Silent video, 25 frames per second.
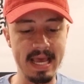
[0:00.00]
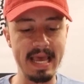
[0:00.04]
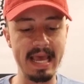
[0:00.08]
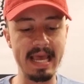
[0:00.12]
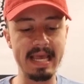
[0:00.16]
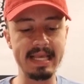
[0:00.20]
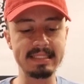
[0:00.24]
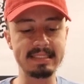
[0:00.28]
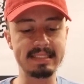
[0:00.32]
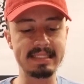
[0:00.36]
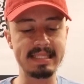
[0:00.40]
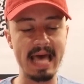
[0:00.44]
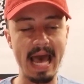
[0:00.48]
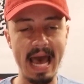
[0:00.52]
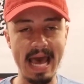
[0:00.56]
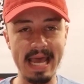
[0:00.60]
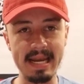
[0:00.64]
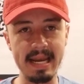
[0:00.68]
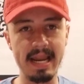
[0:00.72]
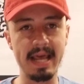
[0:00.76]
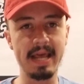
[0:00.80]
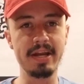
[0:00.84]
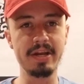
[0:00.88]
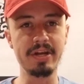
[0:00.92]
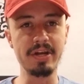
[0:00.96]
Is that
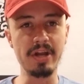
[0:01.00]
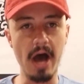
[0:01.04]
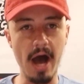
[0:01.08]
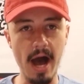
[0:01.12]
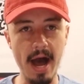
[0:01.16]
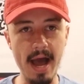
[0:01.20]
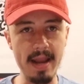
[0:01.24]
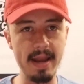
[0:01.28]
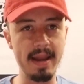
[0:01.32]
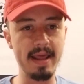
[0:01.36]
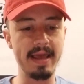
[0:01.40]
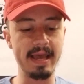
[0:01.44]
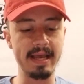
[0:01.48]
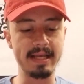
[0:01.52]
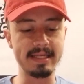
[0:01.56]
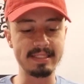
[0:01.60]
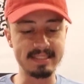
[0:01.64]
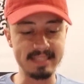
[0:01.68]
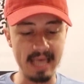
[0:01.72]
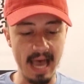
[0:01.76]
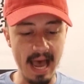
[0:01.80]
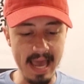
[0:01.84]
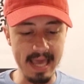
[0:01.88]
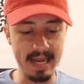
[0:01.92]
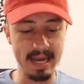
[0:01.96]
not
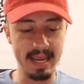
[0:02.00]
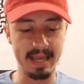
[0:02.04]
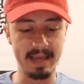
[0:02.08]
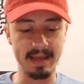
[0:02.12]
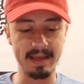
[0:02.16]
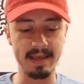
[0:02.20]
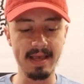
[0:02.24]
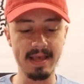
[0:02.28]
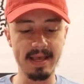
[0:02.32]
exciting?